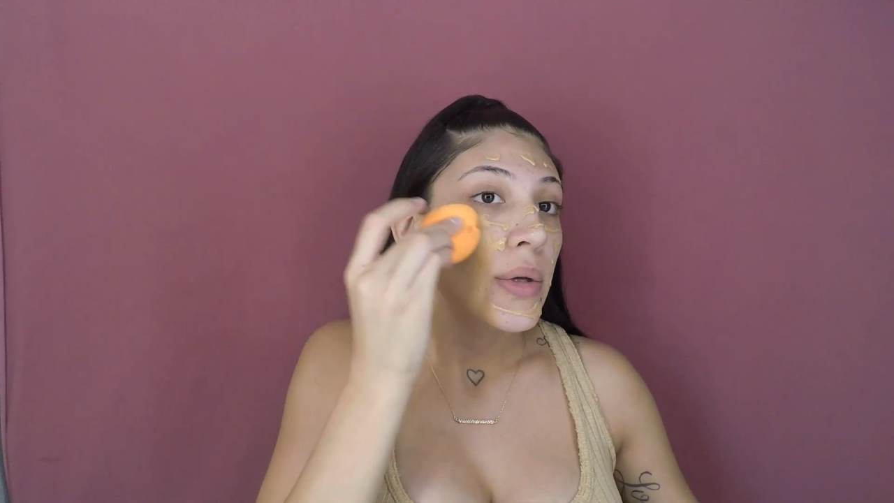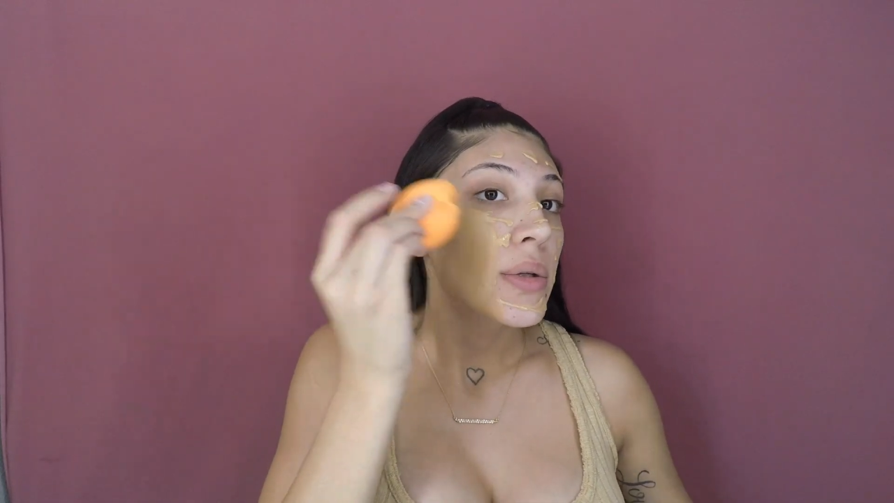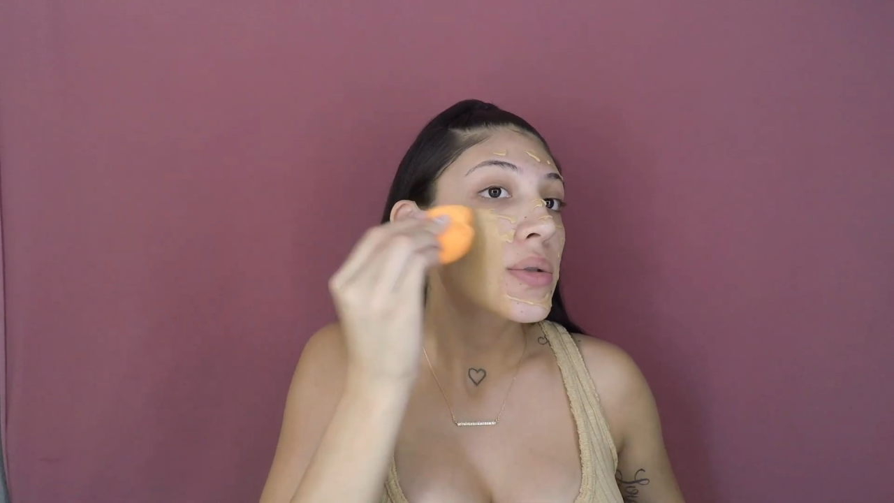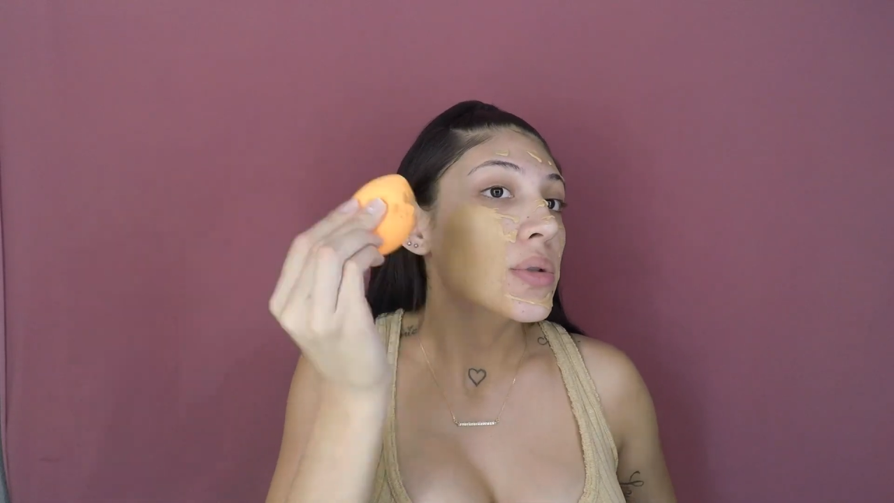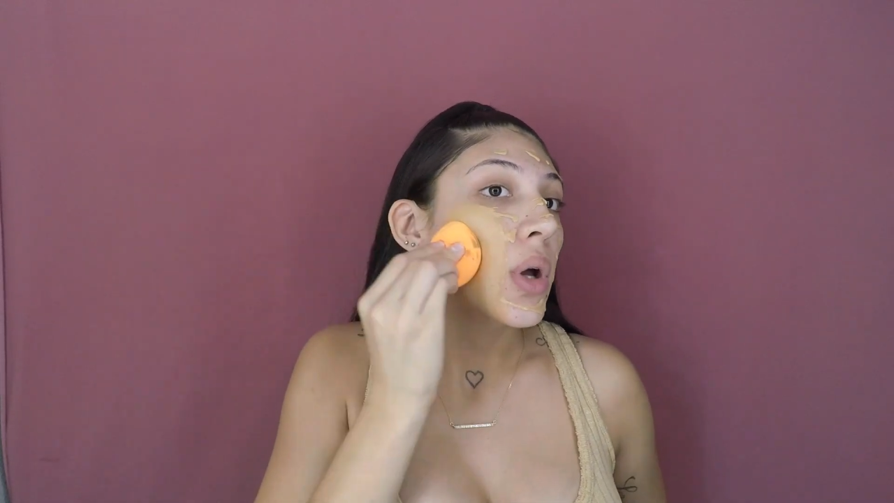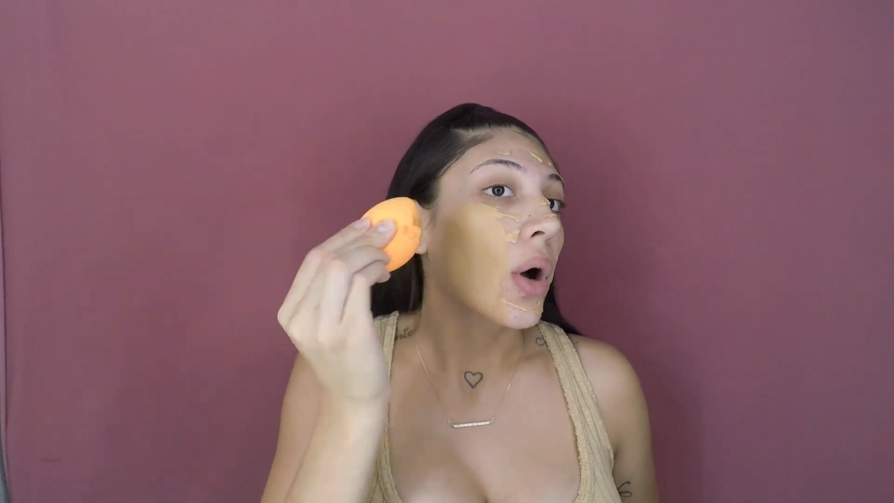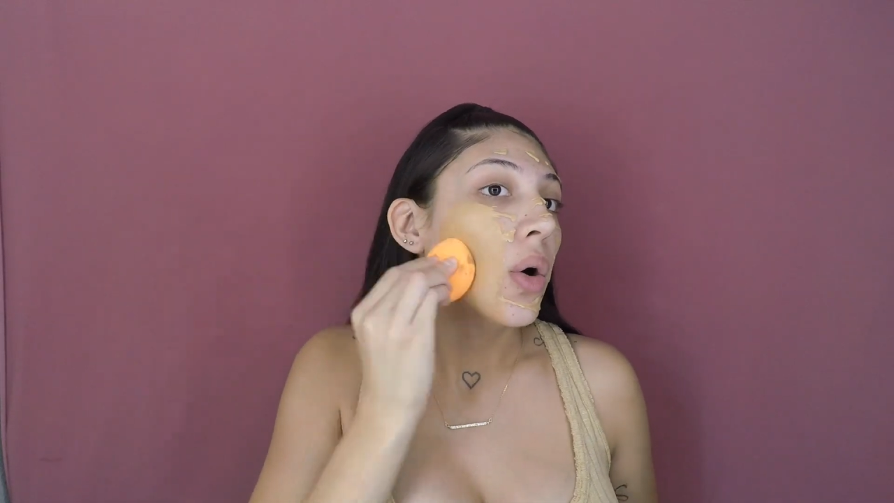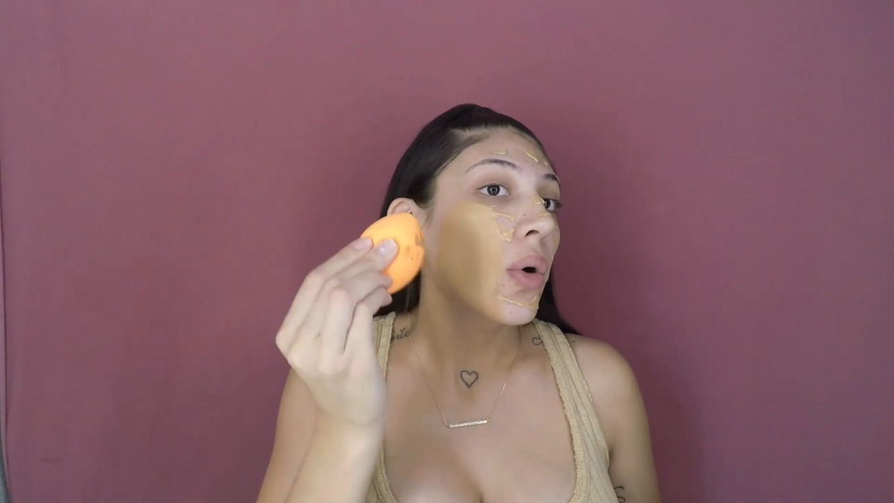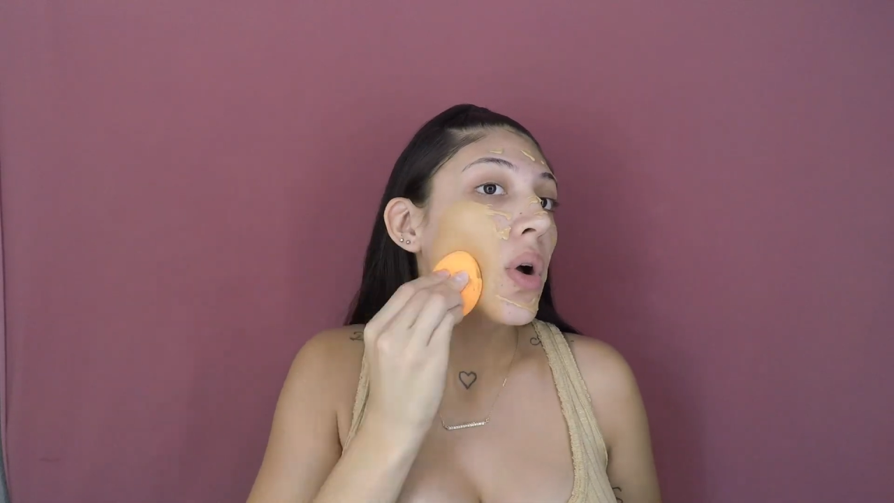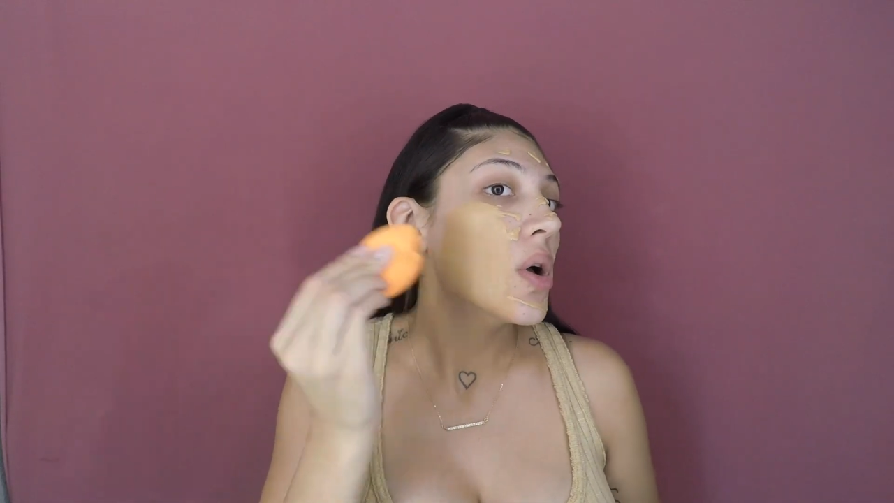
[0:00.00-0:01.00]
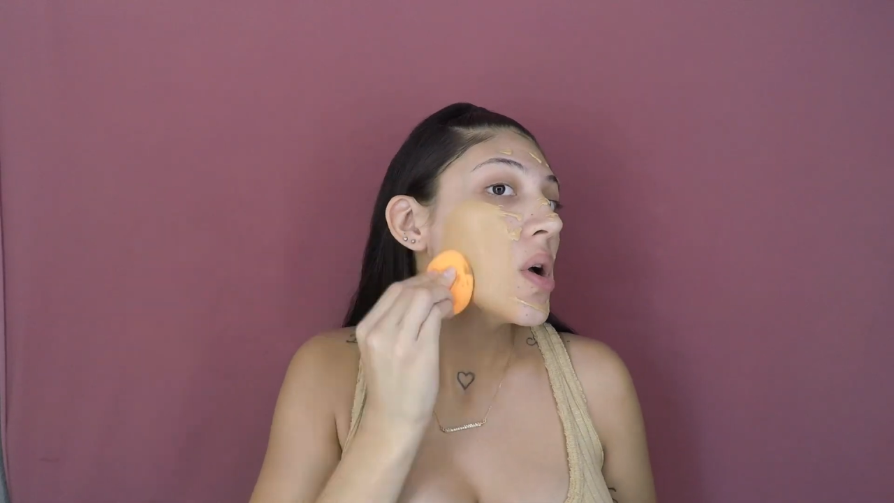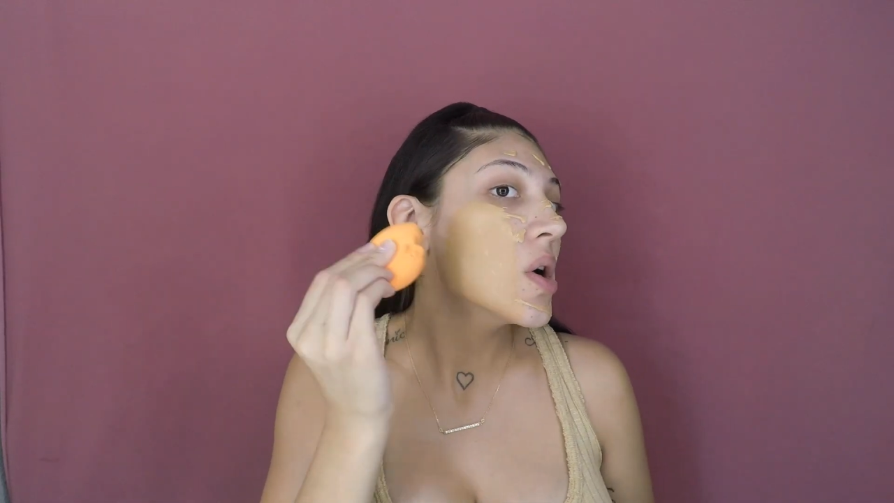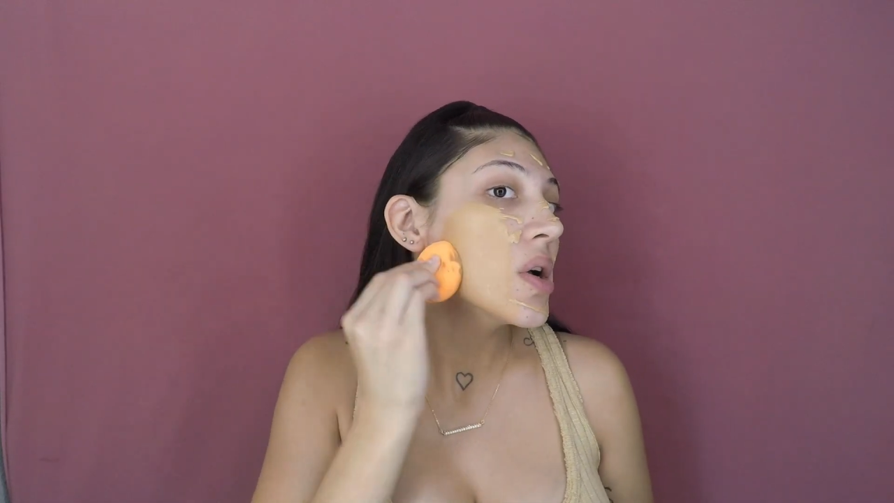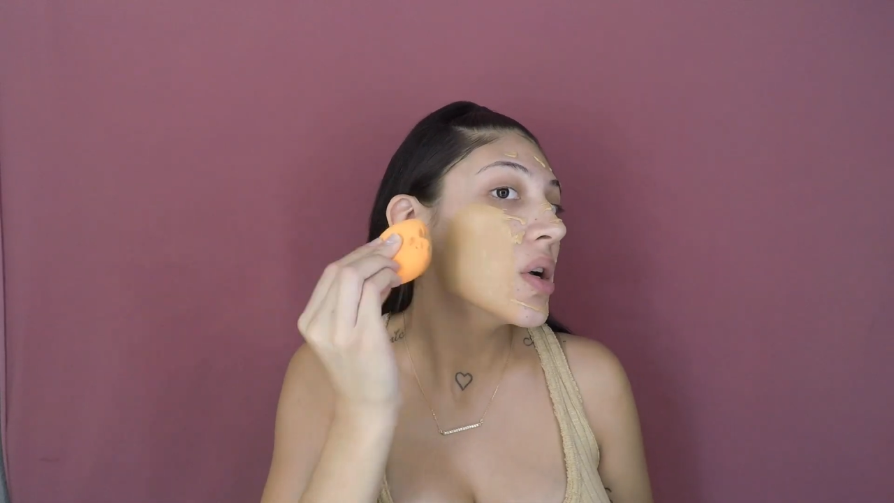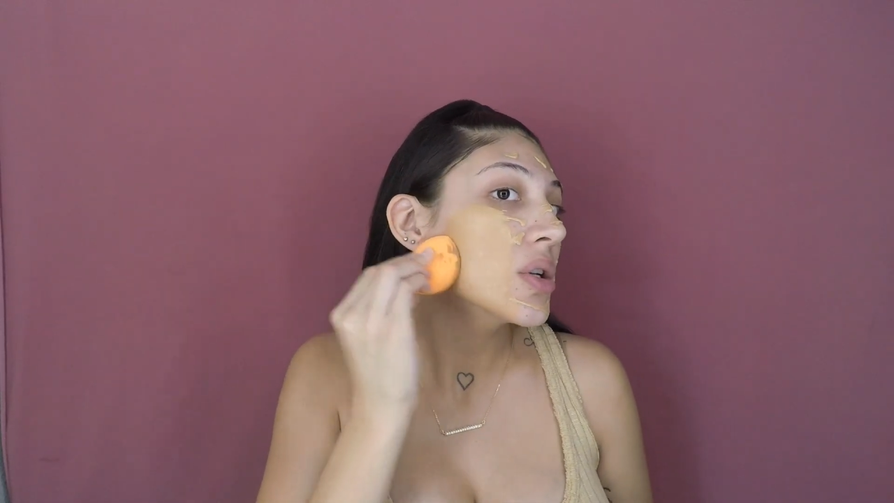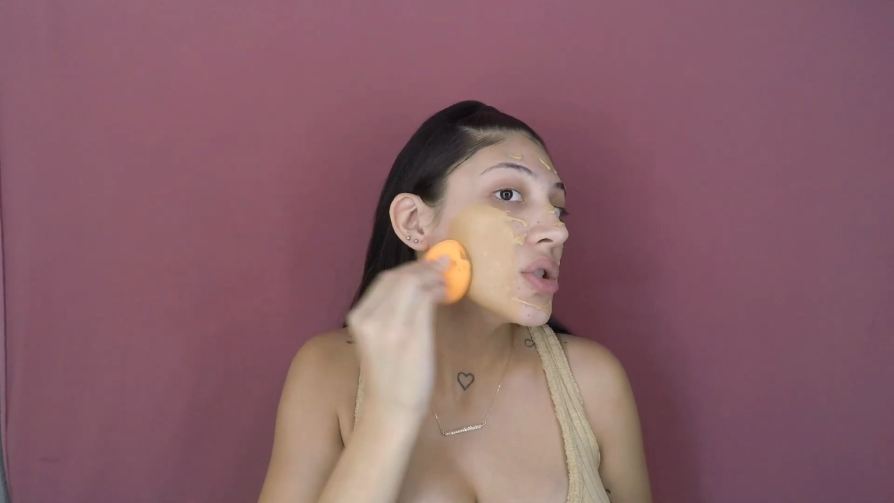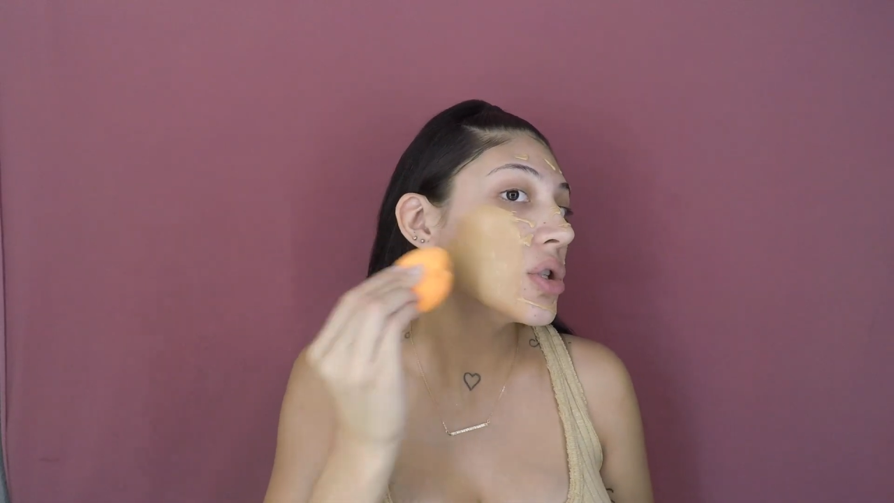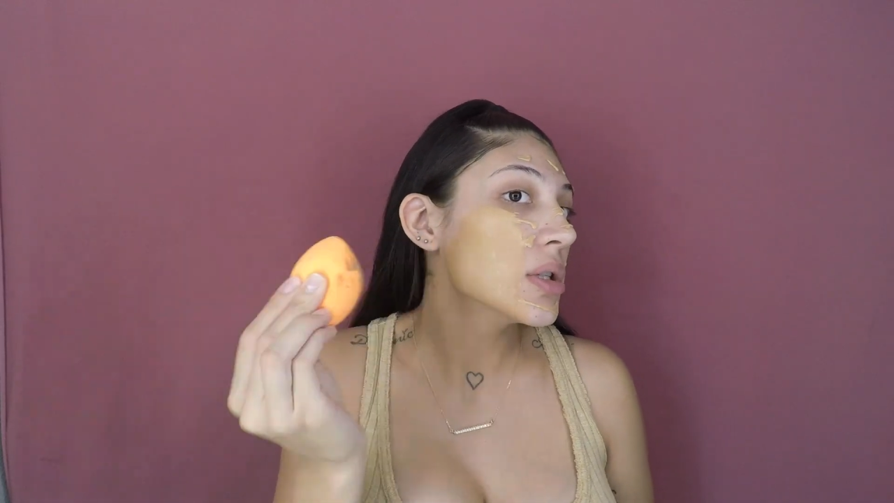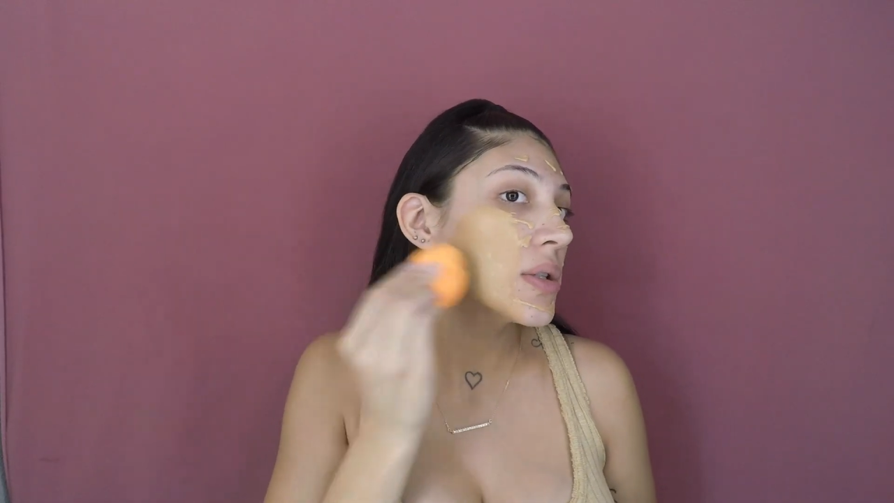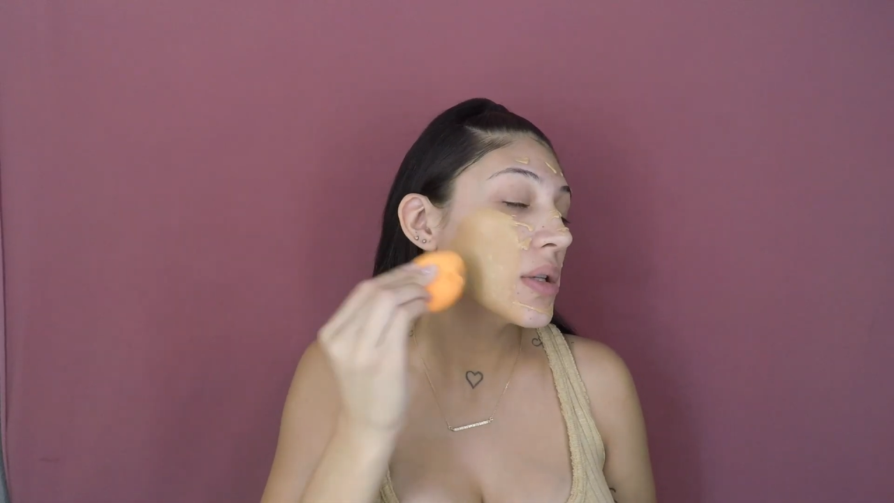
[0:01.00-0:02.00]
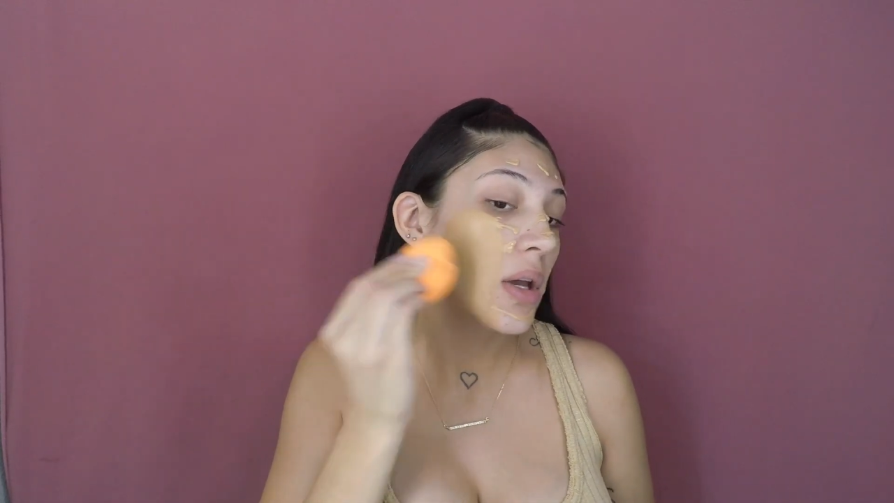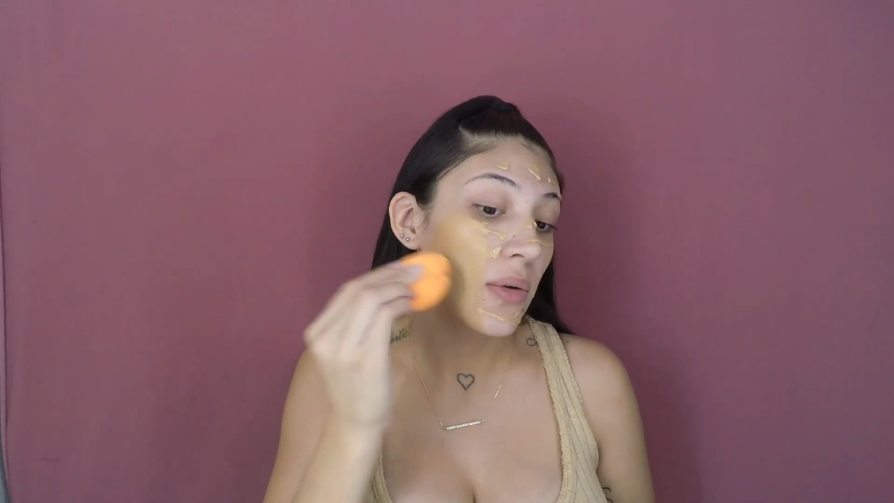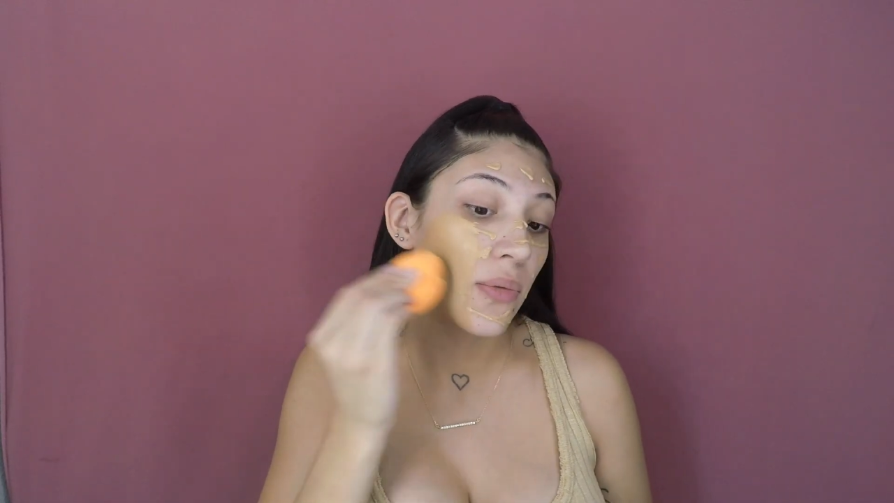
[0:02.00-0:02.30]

So just